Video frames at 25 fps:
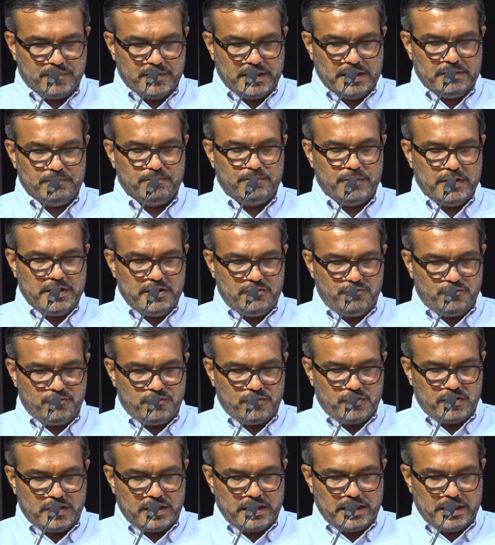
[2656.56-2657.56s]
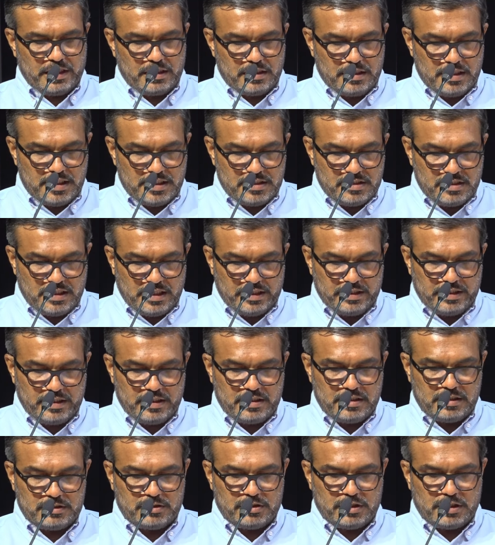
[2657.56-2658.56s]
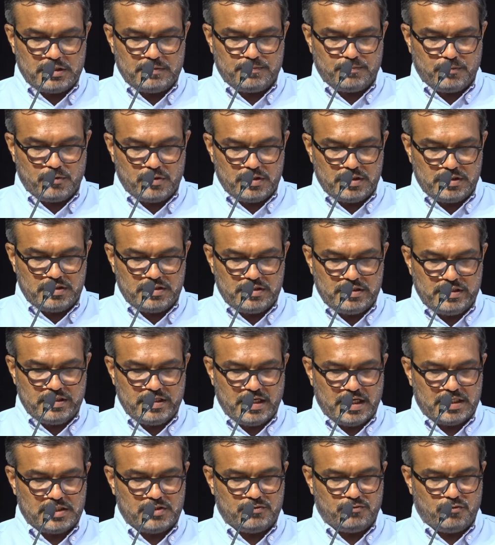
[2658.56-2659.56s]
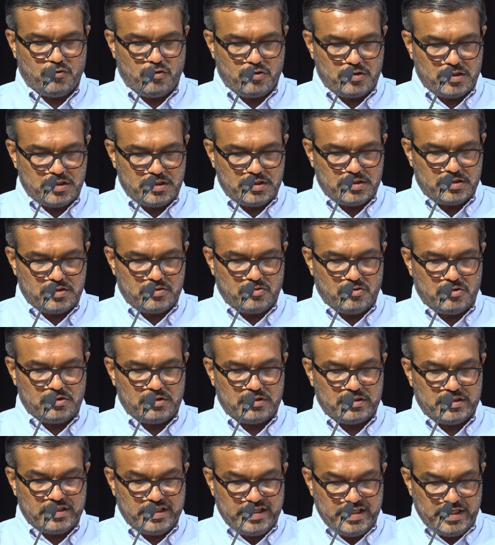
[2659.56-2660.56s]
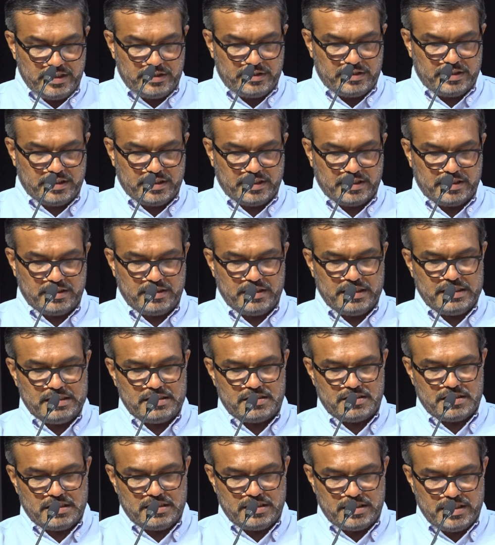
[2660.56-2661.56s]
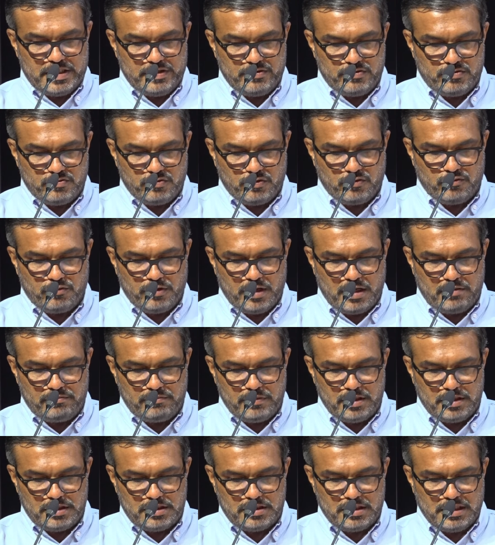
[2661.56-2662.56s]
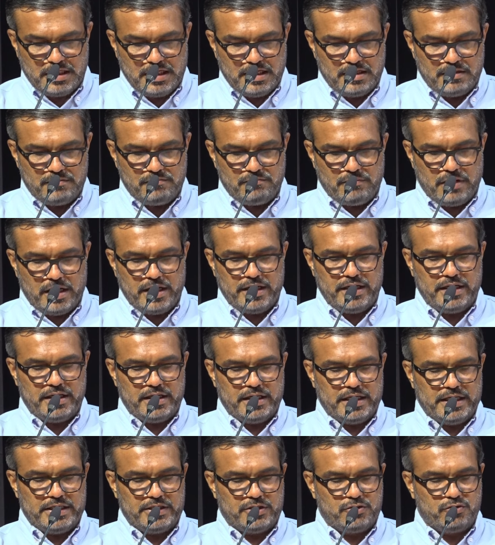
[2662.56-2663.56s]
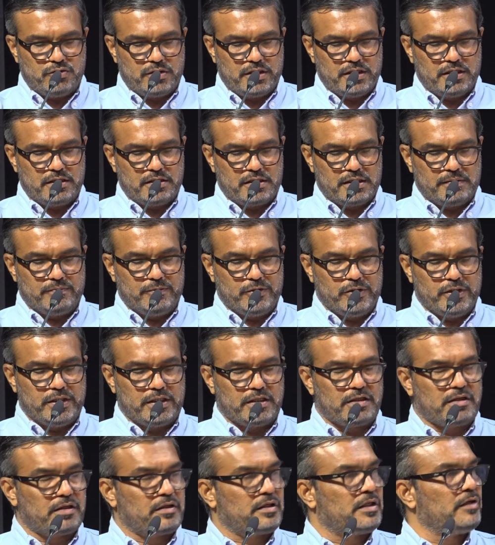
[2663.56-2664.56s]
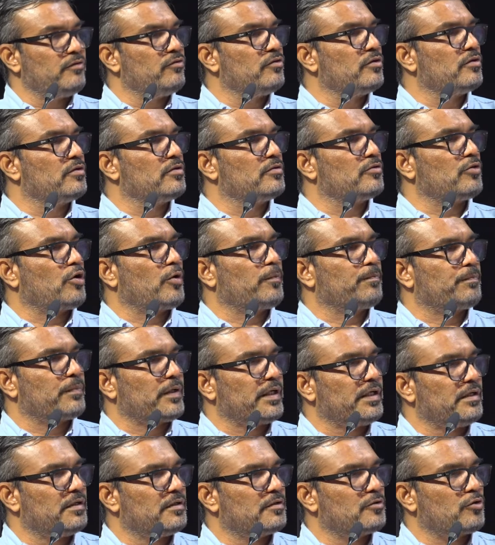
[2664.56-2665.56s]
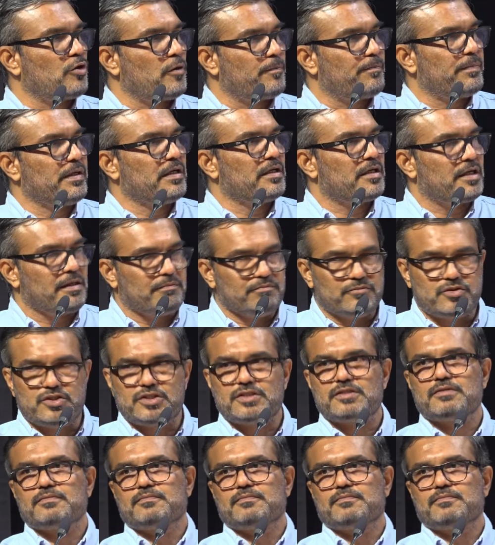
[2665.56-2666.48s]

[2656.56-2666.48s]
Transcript: In brief, Kerala's agricultural policy has focused on creating incentives for farmers by ensuring remunerative crop incomes.